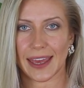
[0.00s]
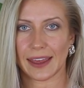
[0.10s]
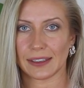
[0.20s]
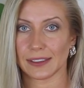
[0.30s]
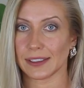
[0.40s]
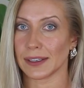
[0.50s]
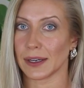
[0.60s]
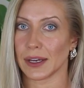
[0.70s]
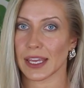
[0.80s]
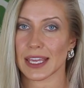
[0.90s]
and
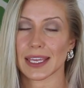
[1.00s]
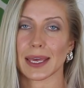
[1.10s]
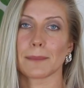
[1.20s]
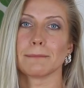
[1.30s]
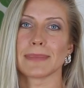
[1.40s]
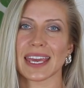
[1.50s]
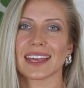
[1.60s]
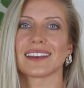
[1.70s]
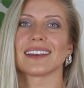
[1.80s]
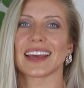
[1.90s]
it can make
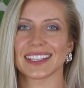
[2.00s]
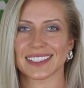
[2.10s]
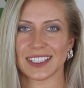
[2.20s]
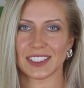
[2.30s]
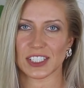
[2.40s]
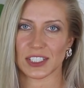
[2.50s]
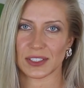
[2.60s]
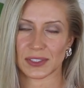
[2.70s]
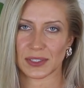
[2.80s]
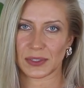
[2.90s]
a nice
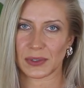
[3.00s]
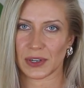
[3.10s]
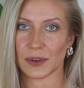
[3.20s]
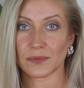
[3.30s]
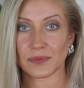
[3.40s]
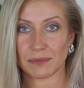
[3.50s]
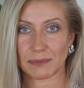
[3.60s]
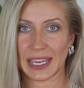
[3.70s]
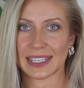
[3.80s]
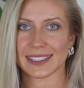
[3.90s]
addition to your
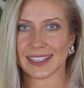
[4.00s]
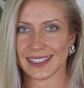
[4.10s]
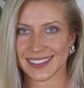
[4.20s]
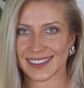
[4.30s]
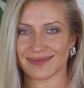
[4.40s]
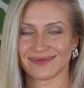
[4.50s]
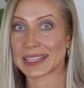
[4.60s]
basics.